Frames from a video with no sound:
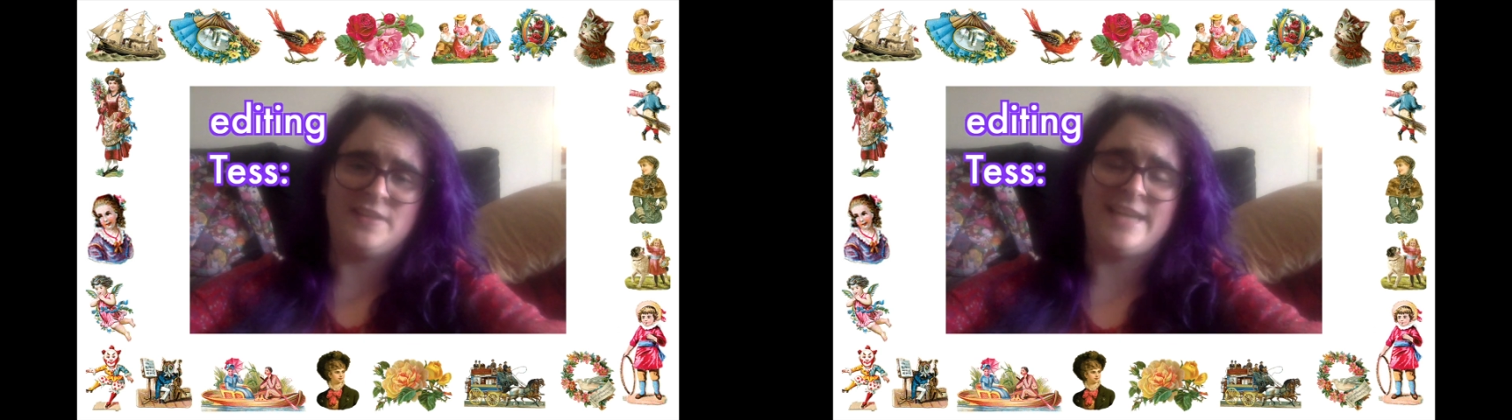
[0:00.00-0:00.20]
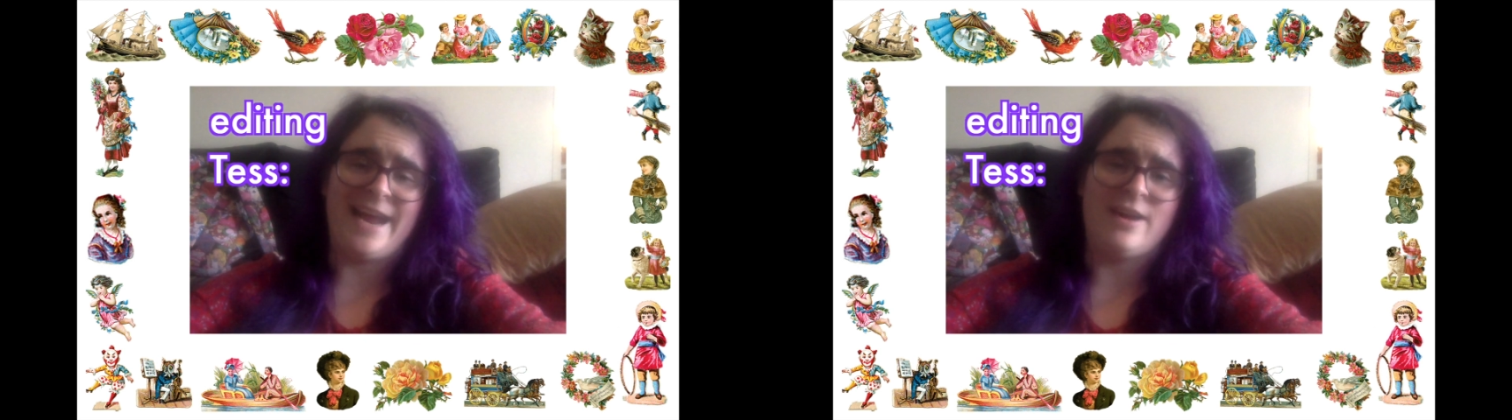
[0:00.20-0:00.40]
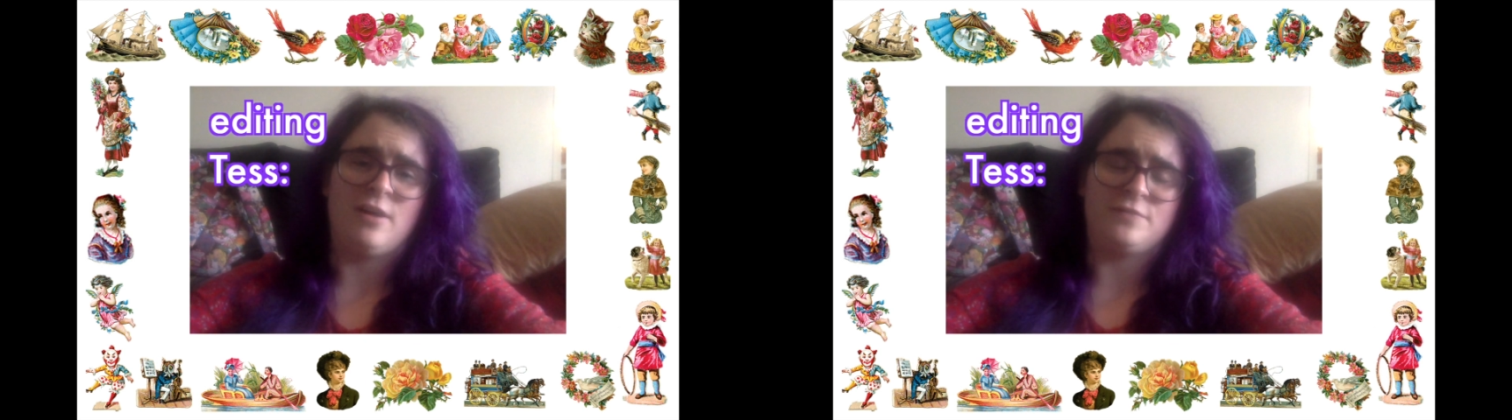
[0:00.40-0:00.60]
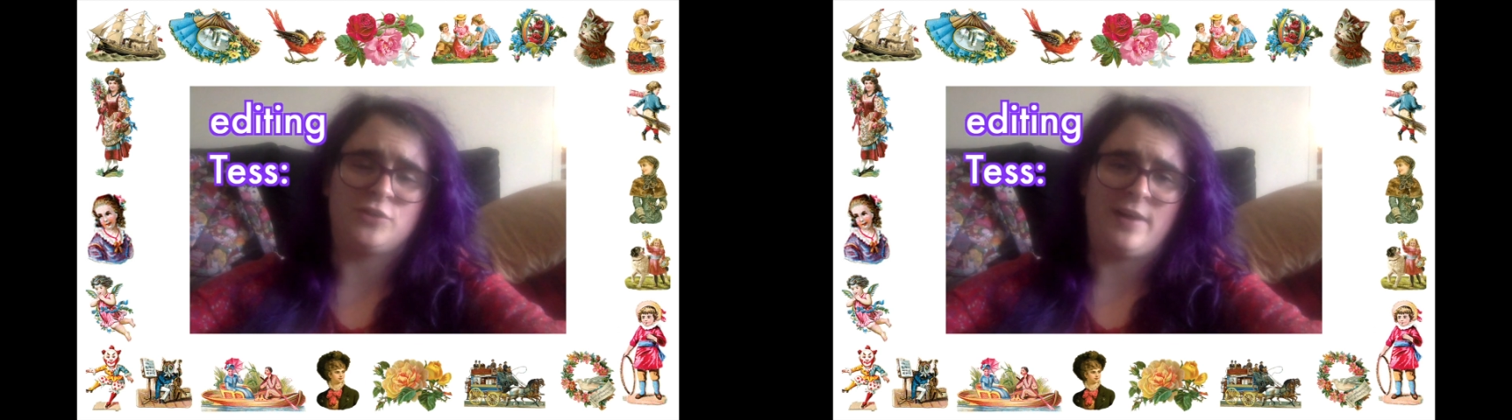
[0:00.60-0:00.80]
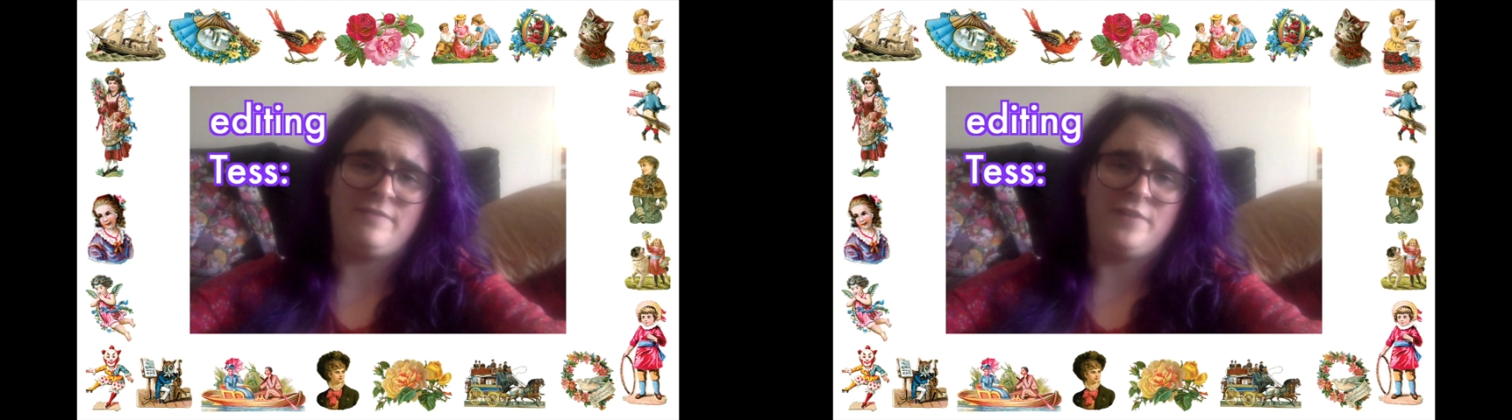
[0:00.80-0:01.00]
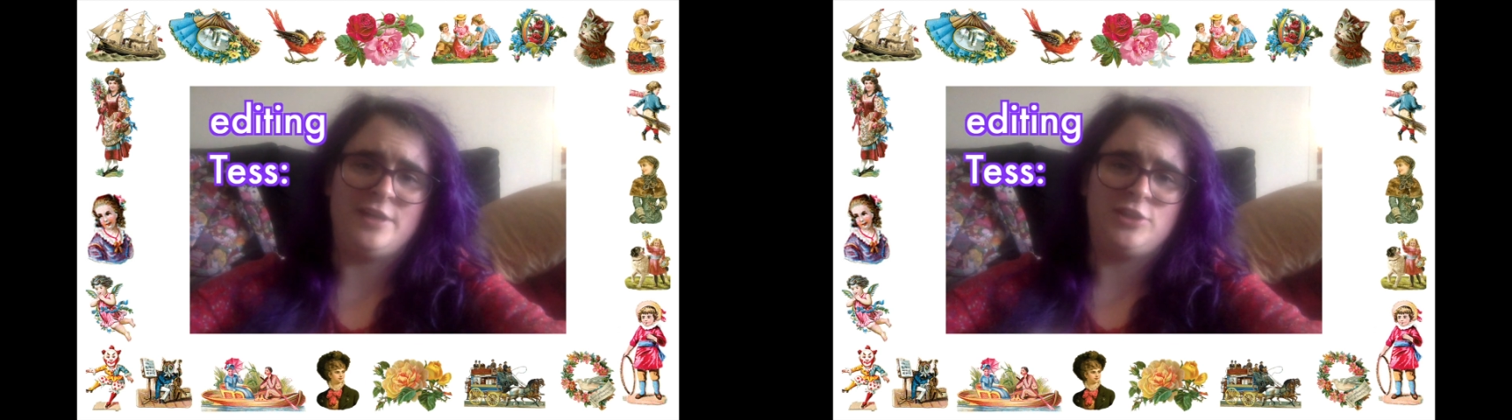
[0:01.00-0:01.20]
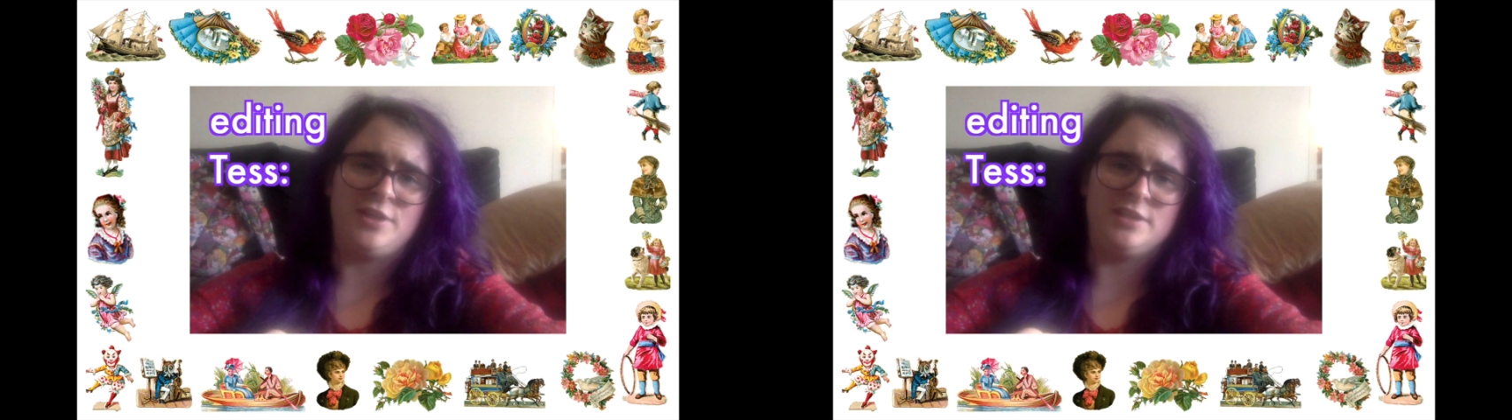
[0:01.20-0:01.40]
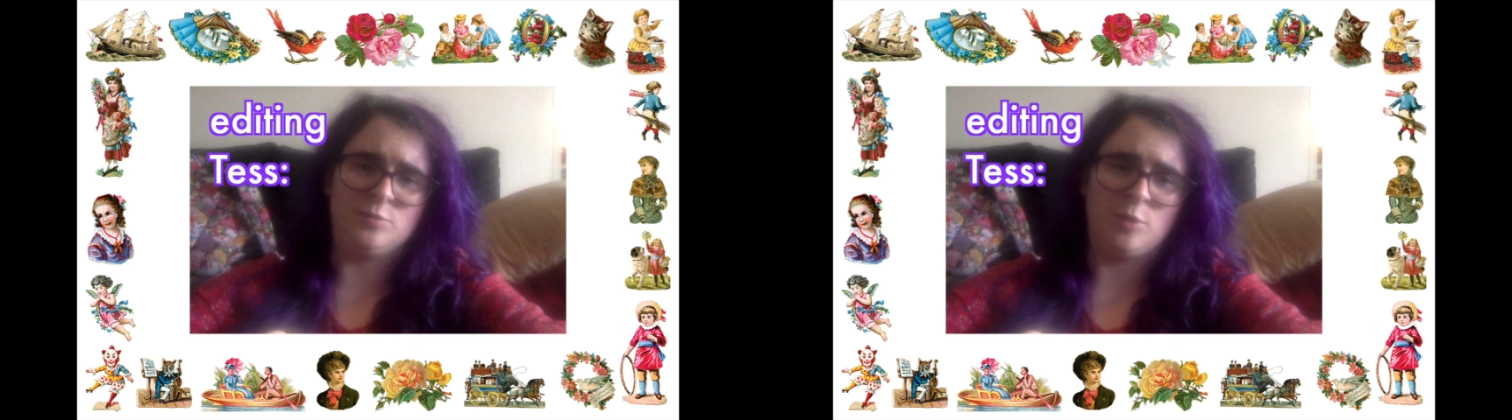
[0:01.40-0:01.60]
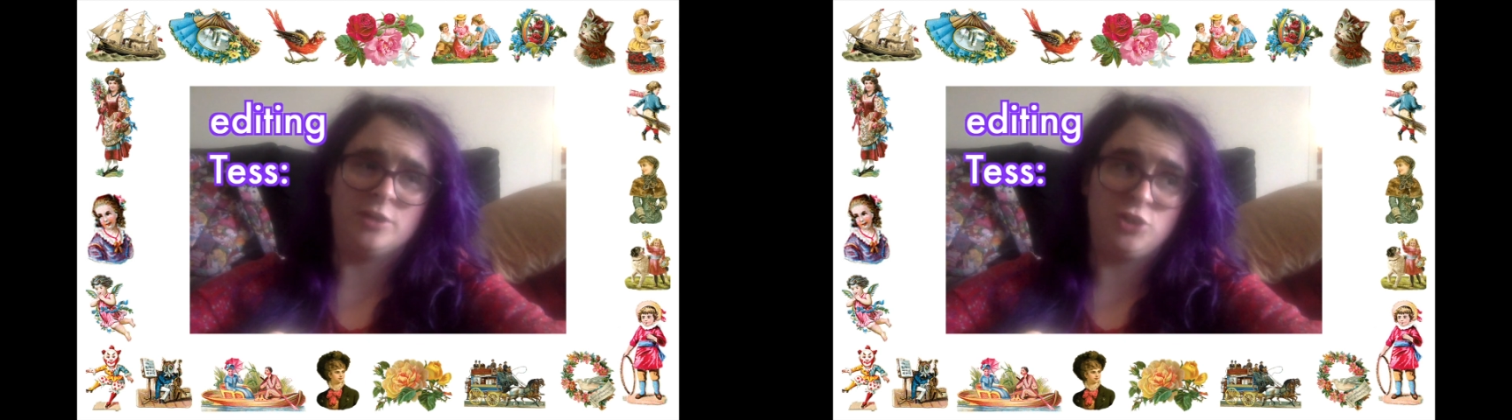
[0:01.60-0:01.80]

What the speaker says: day after I finished this one,